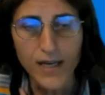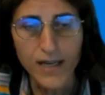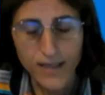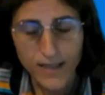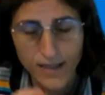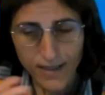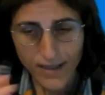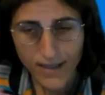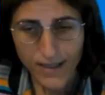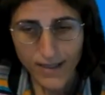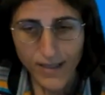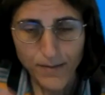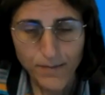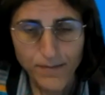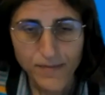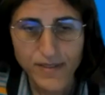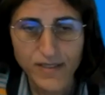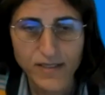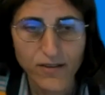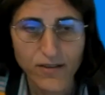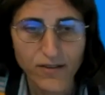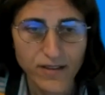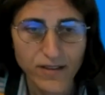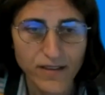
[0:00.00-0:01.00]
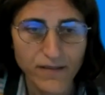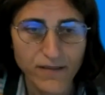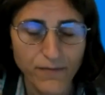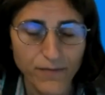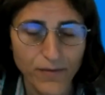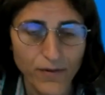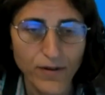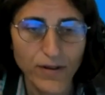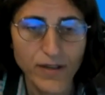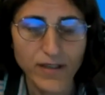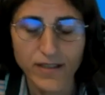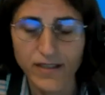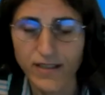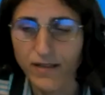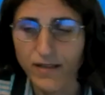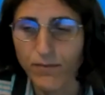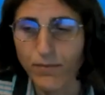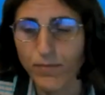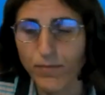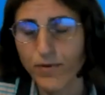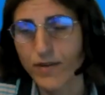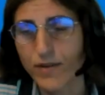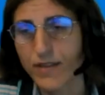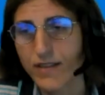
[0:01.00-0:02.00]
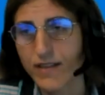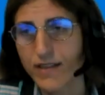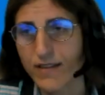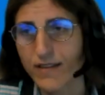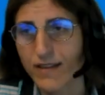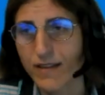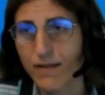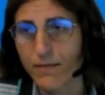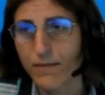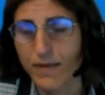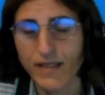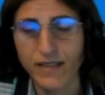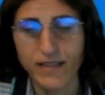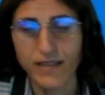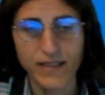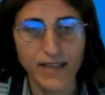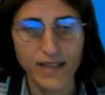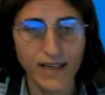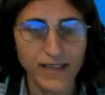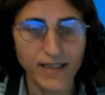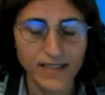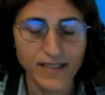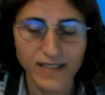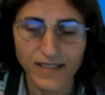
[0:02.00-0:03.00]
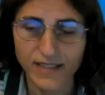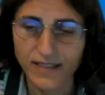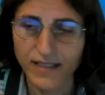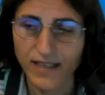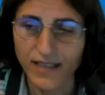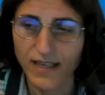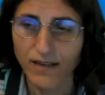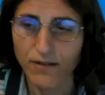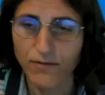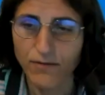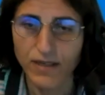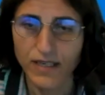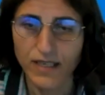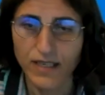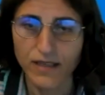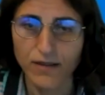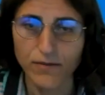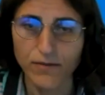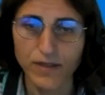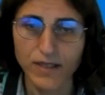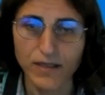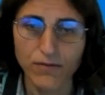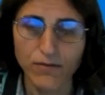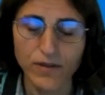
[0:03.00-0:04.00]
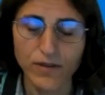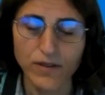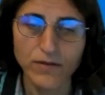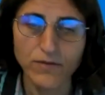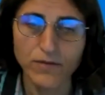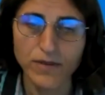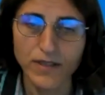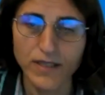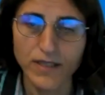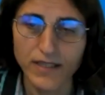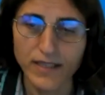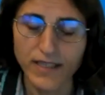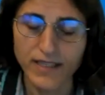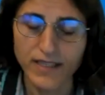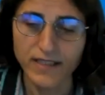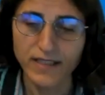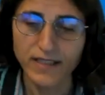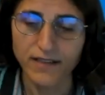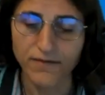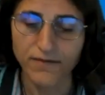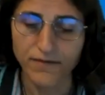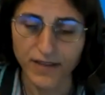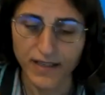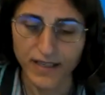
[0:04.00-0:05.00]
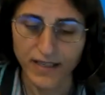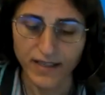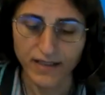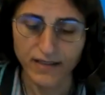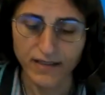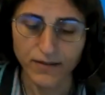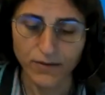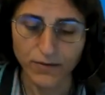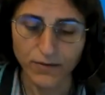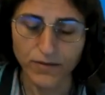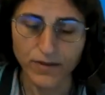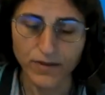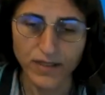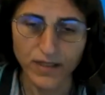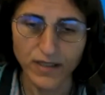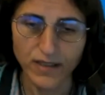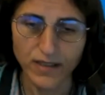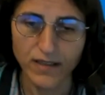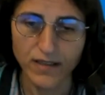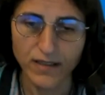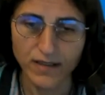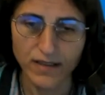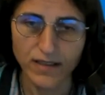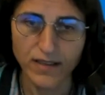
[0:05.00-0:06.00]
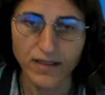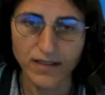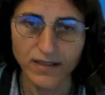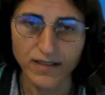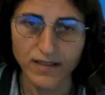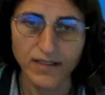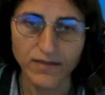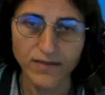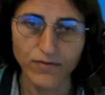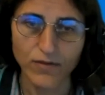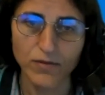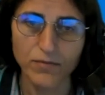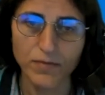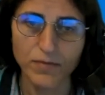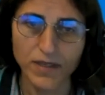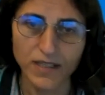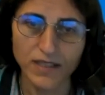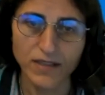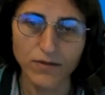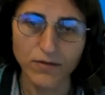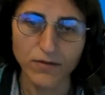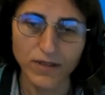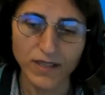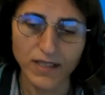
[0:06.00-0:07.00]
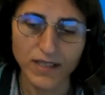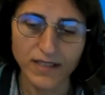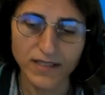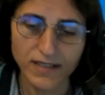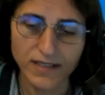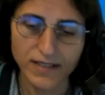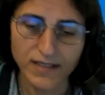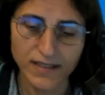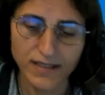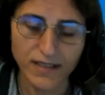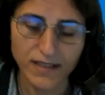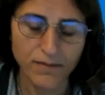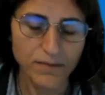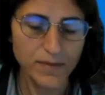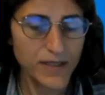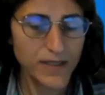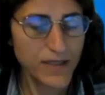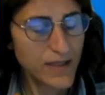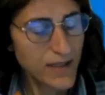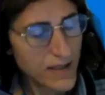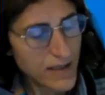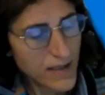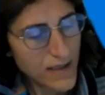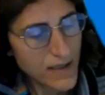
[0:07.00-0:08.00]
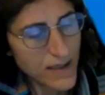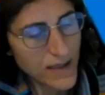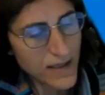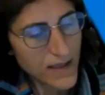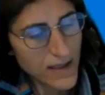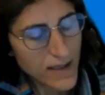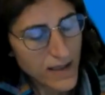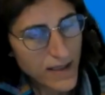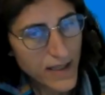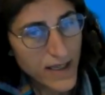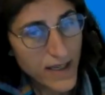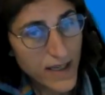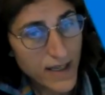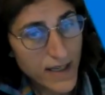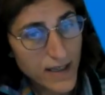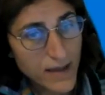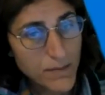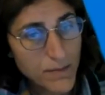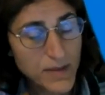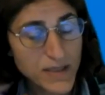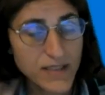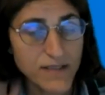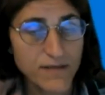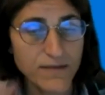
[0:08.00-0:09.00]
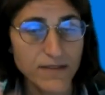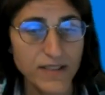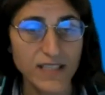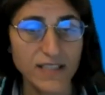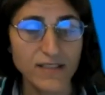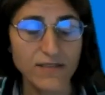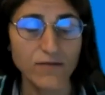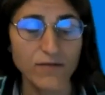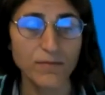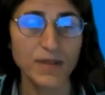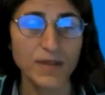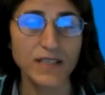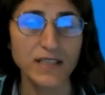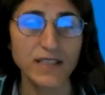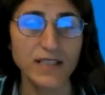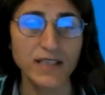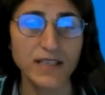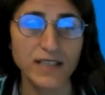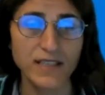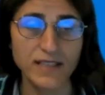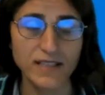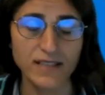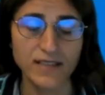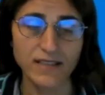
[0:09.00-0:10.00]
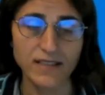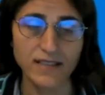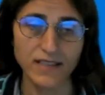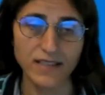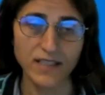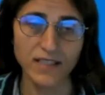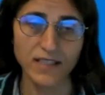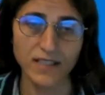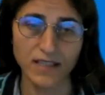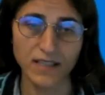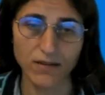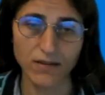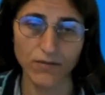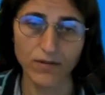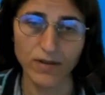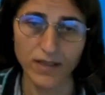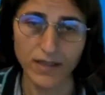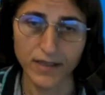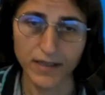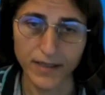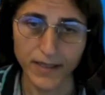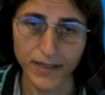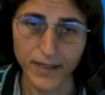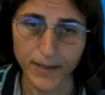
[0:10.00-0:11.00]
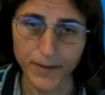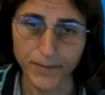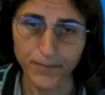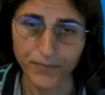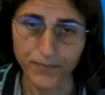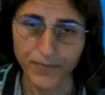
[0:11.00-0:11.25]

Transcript: Uh, so the fourth important thematic action track where we want to identify through the, the Transforming Education Summit uh, key elements of transformation is the digital learning.